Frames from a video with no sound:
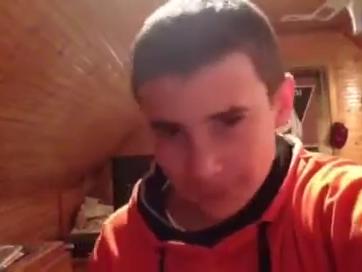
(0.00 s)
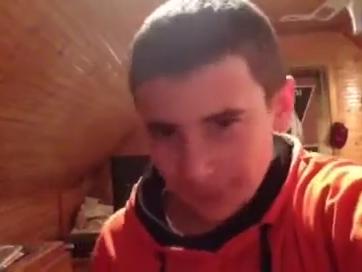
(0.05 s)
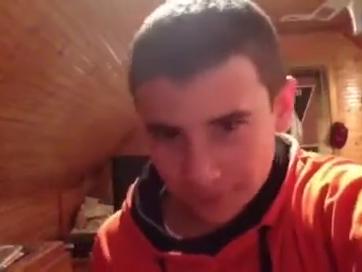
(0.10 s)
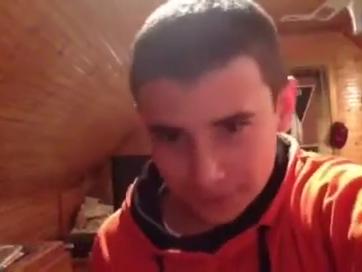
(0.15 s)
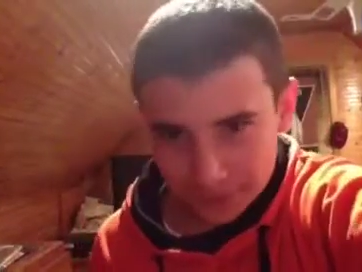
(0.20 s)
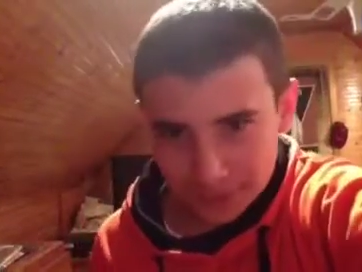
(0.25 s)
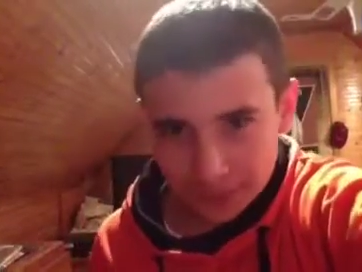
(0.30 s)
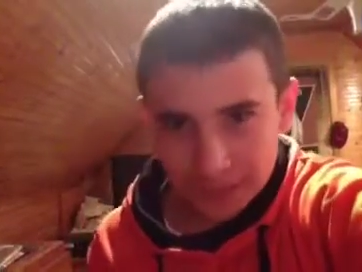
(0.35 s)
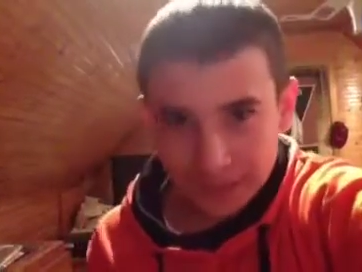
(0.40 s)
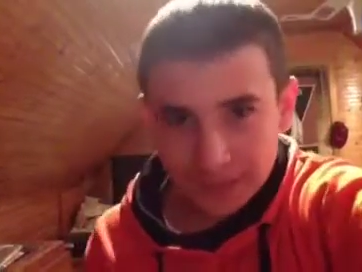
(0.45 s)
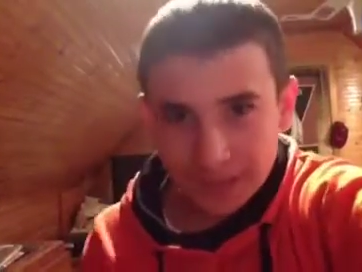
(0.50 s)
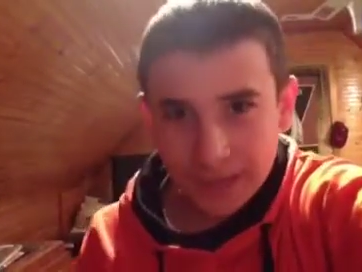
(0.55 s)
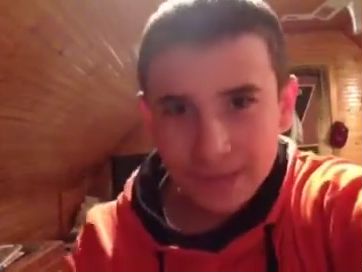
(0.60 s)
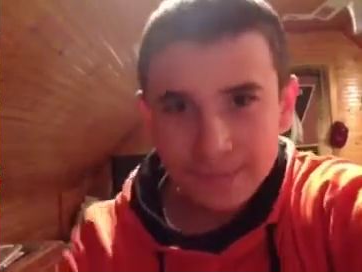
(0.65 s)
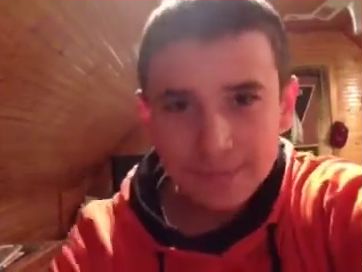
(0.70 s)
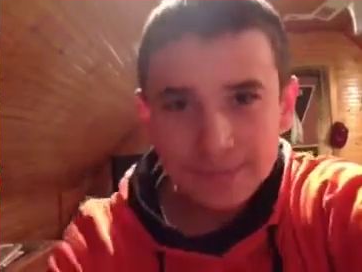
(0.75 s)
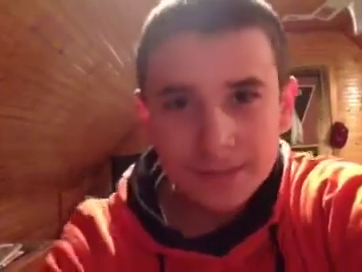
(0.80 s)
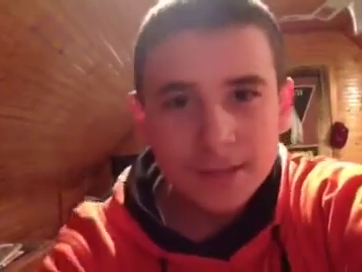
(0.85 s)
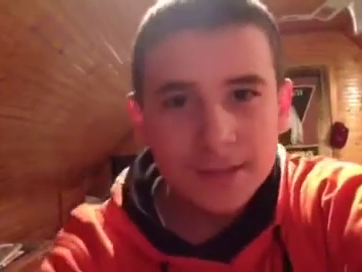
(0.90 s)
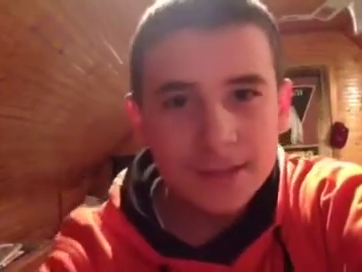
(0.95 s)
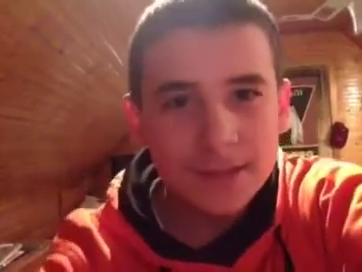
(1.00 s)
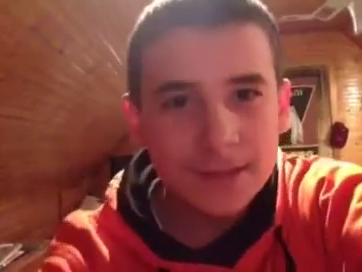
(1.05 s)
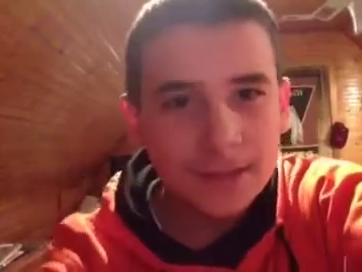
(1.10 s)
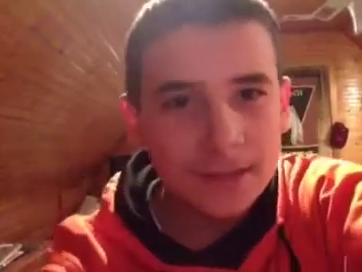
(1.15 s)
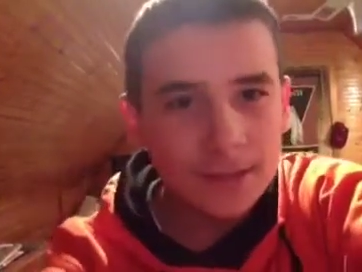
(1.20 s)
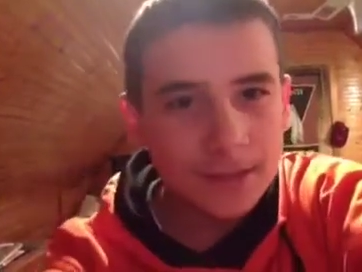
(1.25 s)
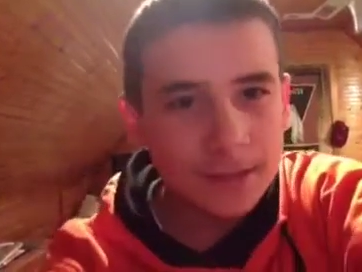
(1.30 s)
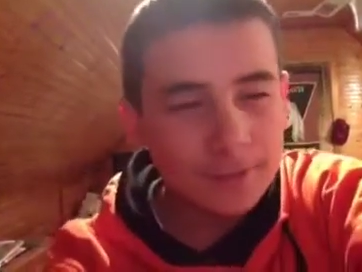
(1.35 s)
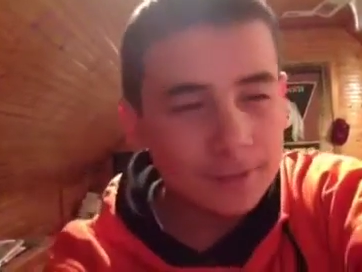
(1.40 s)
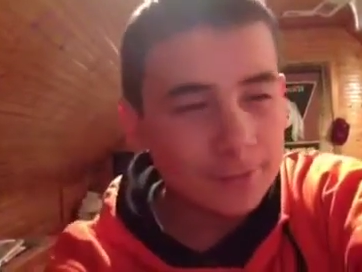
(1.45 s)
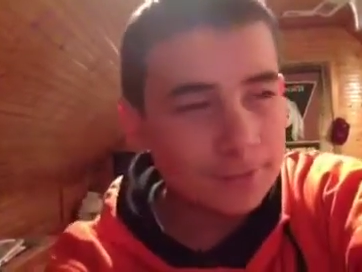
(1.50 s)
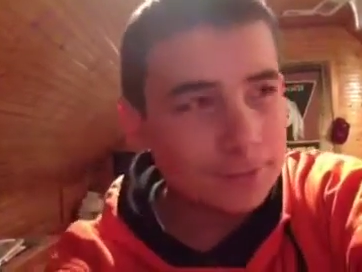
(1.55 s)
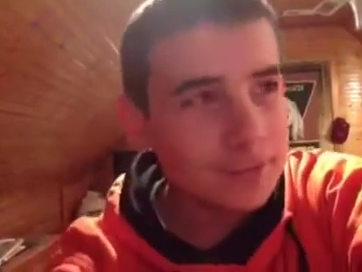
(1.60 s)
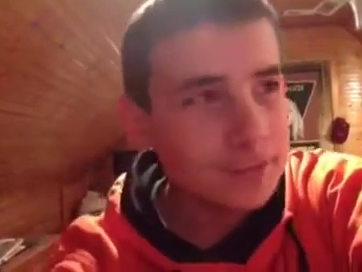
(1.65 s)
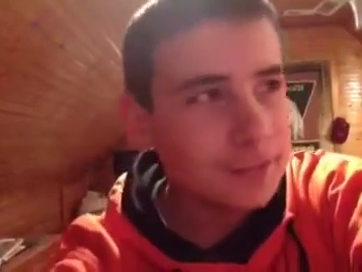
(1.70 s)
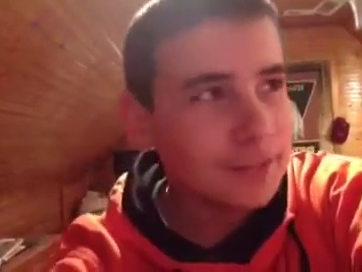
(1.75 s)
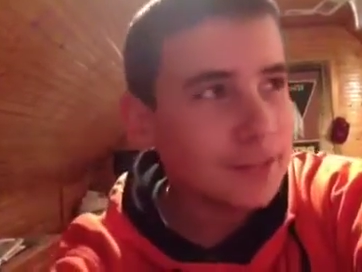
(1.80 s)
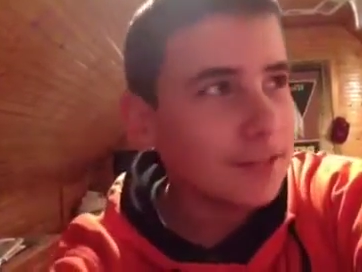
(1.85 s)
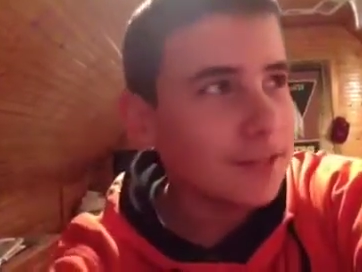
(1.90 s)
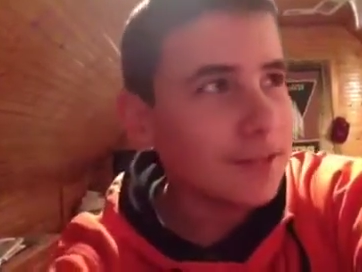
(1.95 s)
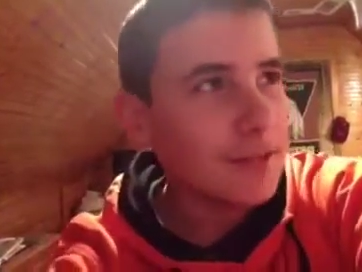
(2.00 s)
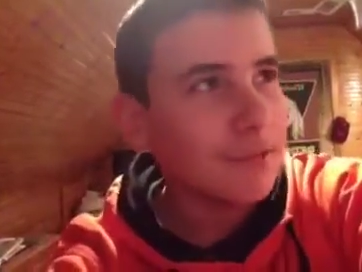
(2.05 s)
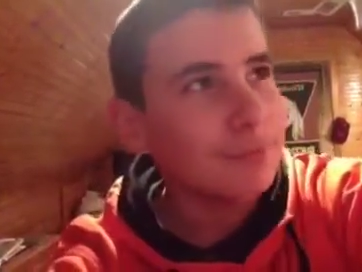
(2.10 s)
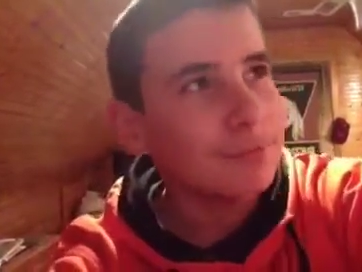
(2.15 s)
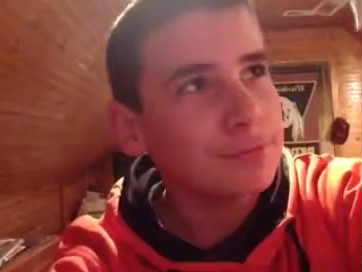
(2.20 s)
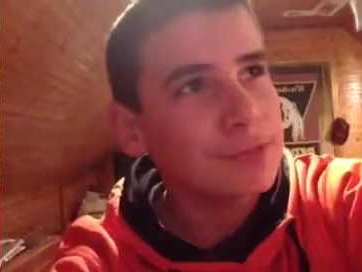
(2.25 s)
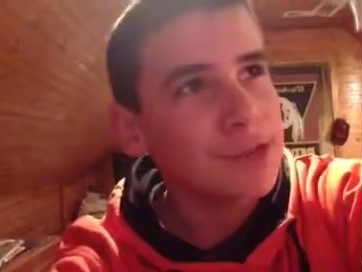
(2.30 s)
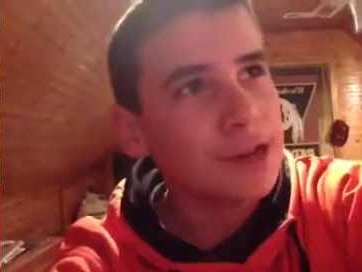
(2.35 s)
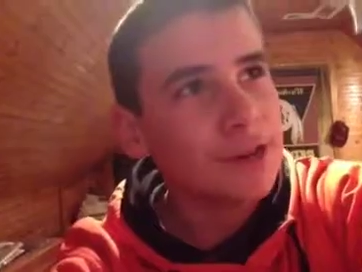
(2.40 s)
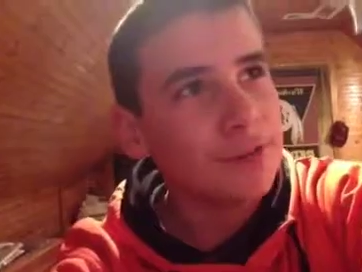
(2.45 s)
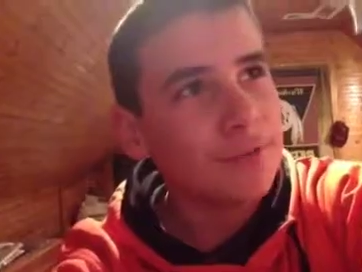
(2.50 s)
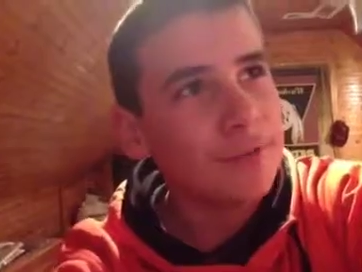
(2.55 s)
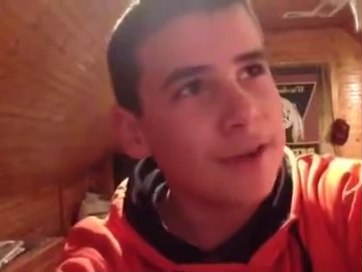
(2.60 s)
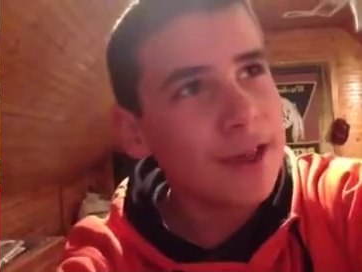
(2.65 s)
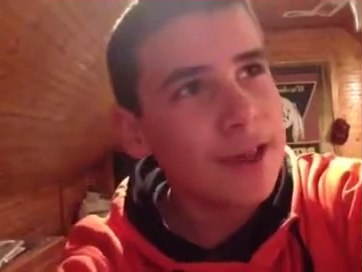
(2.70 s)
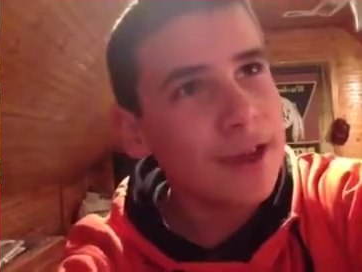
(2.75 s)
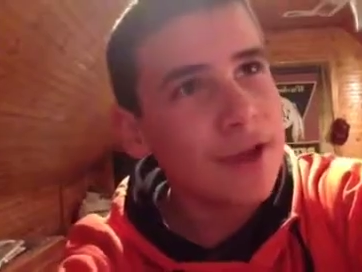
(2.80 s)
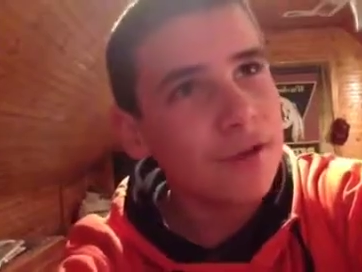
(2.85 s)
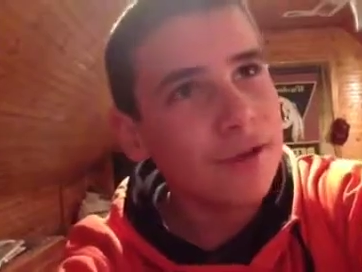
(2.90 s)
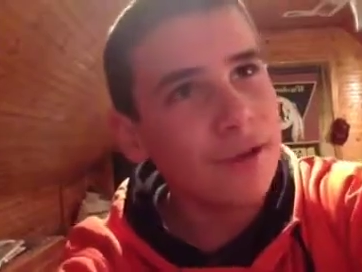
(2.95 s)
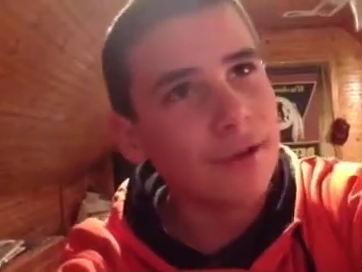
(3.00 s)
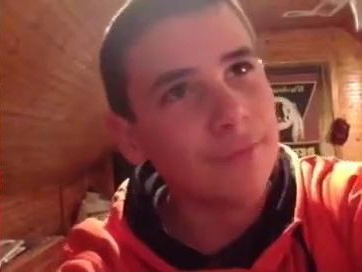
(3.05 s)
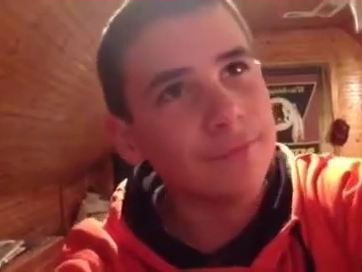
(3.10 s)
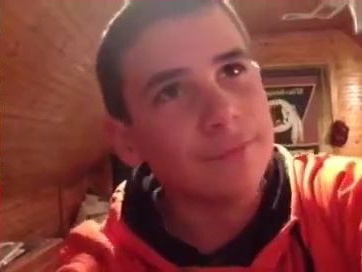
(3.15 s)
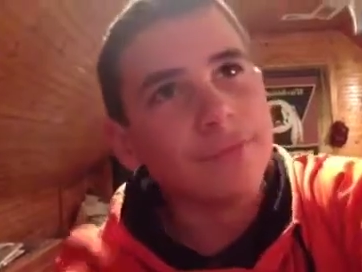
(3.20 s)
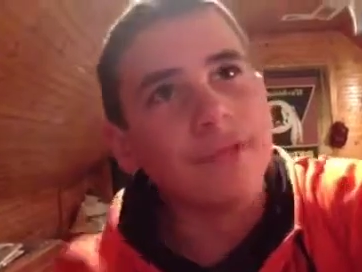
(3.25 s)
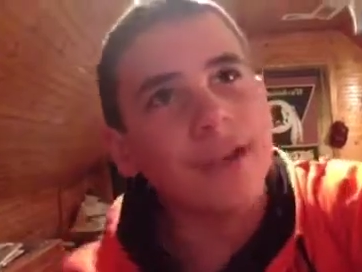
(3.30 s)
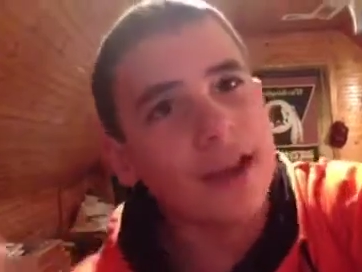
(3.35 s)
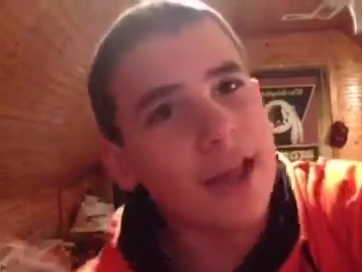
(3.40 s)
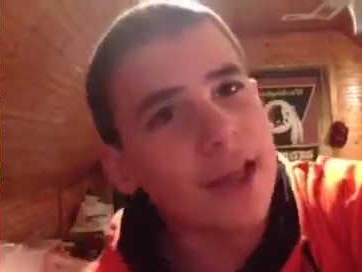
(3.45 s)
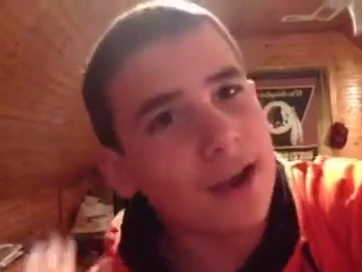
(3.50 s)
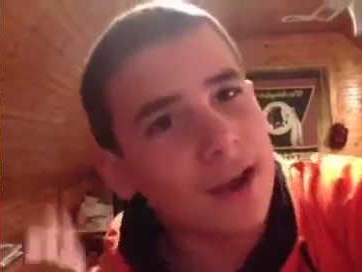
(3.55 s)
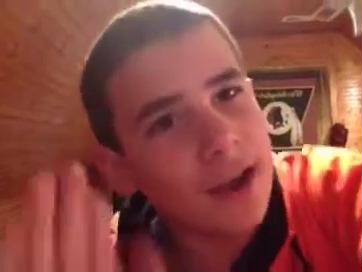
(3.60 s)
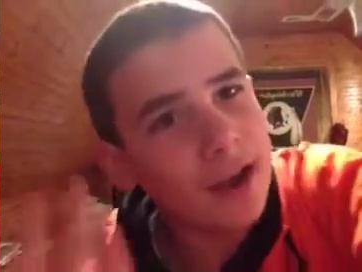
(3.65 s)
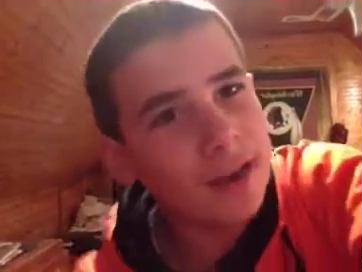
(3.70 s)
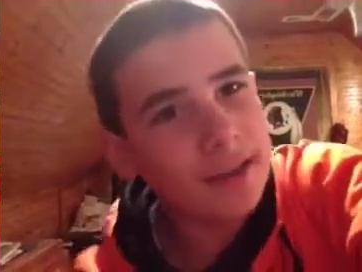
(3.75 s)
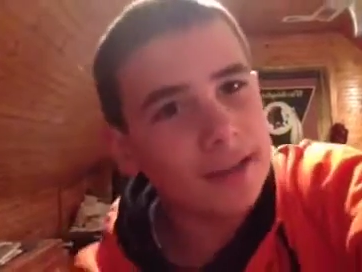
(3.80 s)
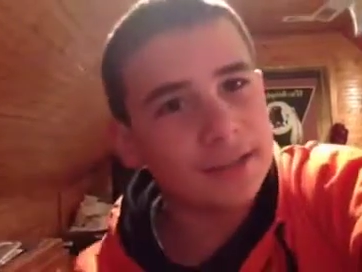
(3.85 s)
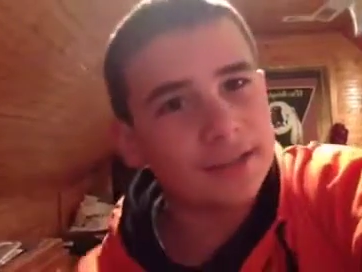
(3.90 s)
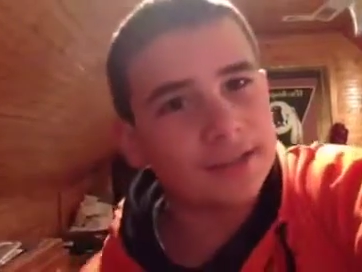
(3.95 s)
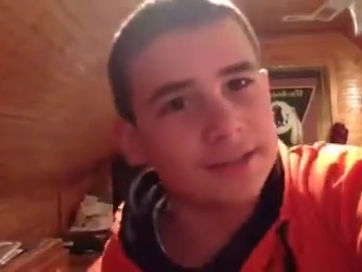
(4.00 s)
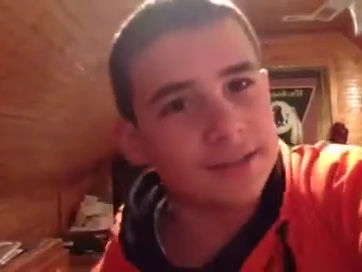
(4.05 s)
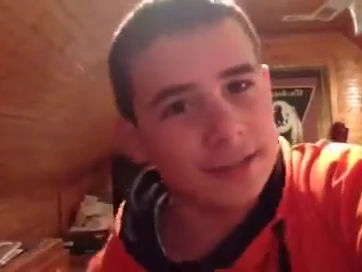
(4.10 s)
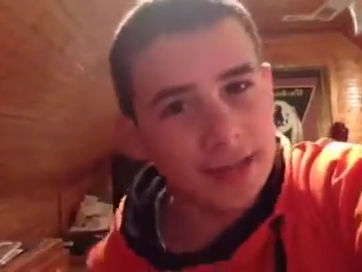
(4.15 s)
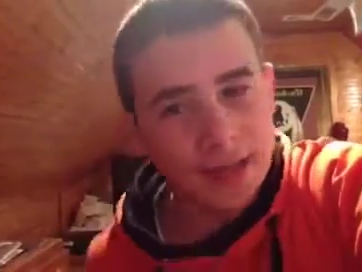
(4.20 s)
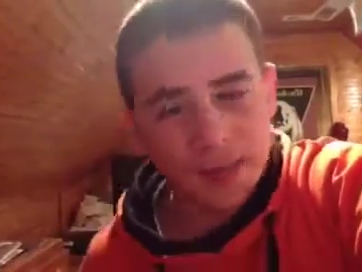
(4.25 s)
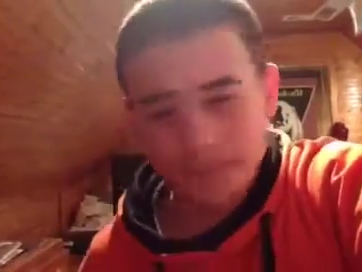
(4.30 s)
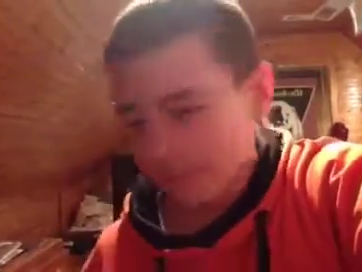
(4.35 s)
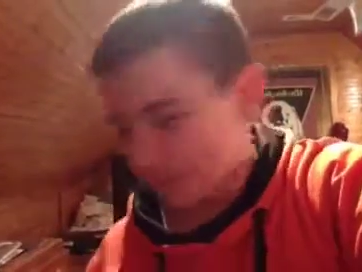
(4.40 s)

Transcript: Not much I can say because I did a shout out video and I'm running out of ideas to